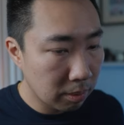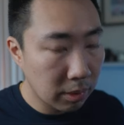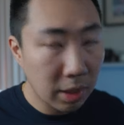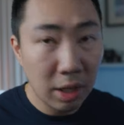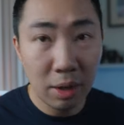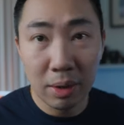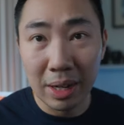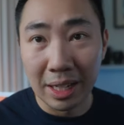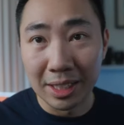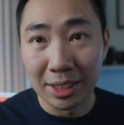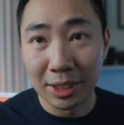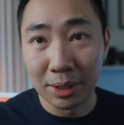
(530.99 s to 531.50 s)

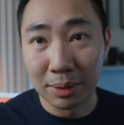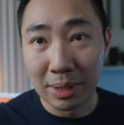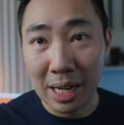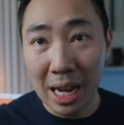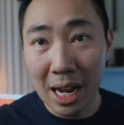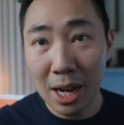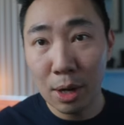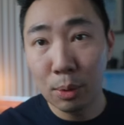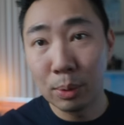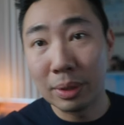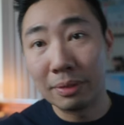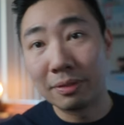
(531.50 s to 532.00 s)
Okay, so
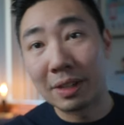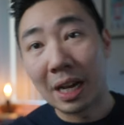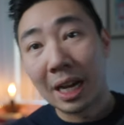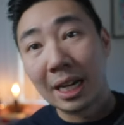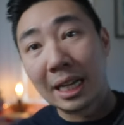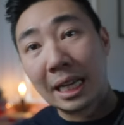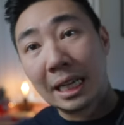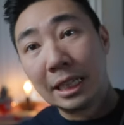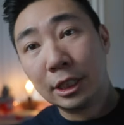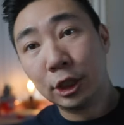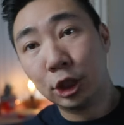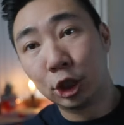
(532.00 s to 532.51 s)
now we've got
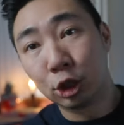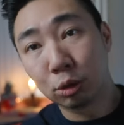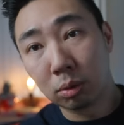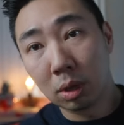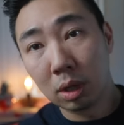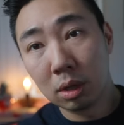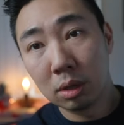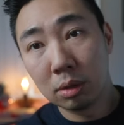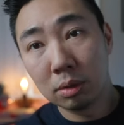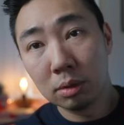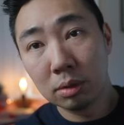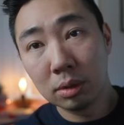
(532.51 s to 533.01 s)
a
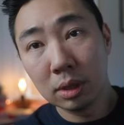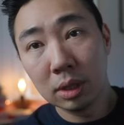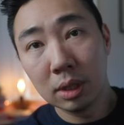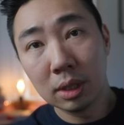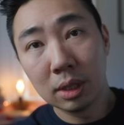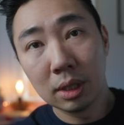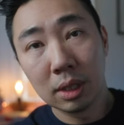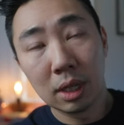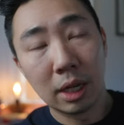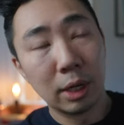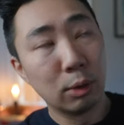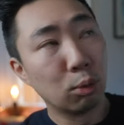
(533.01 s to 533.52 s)
drone,
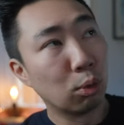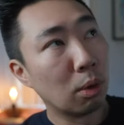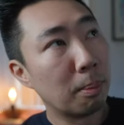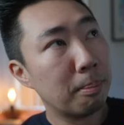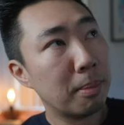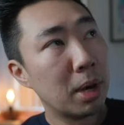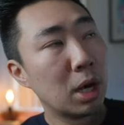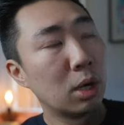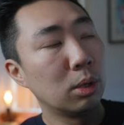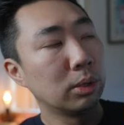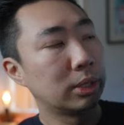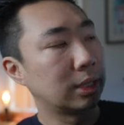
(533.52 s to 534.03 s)
a
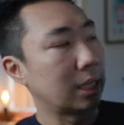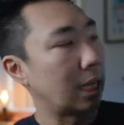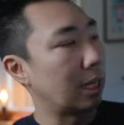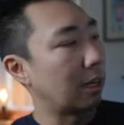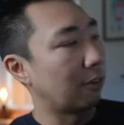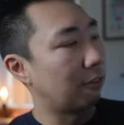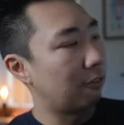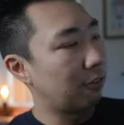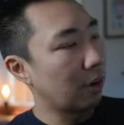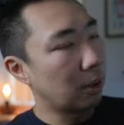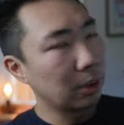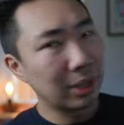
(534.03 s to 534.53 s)
remote, and a
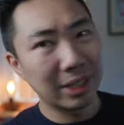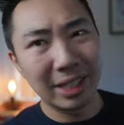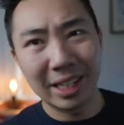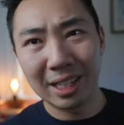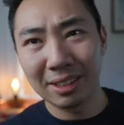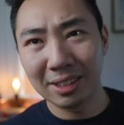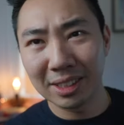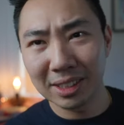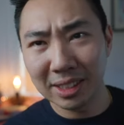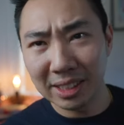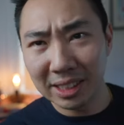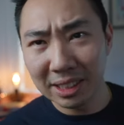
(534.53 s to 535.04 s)
phone in here.
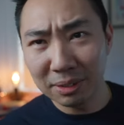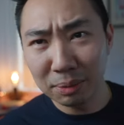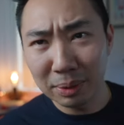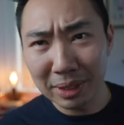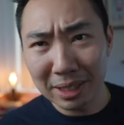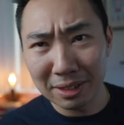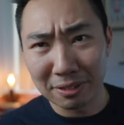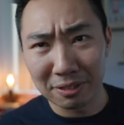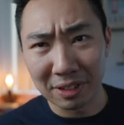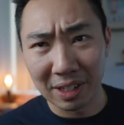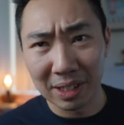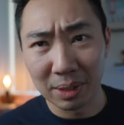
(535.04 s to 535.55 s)
Let's see if we
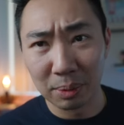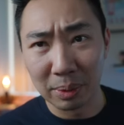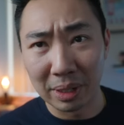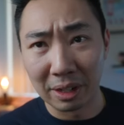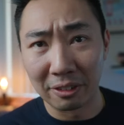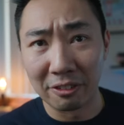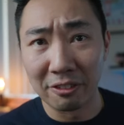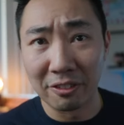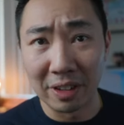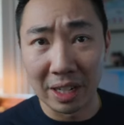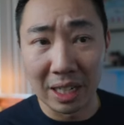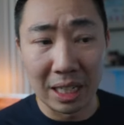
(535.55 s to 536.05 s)
can find a way to
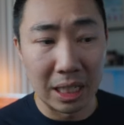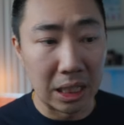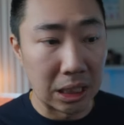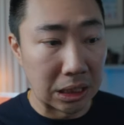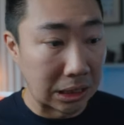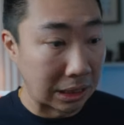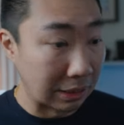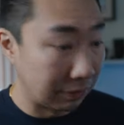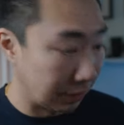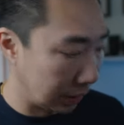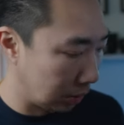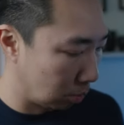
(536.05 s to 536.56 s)
fit in a
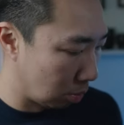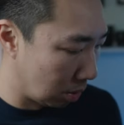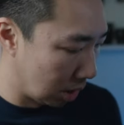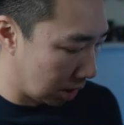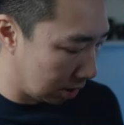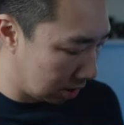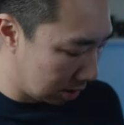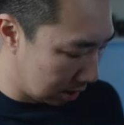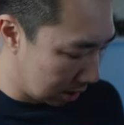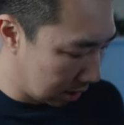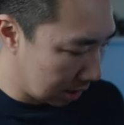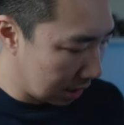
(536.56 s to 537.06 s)

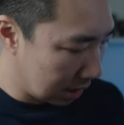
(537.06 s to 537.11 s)
ZV-1.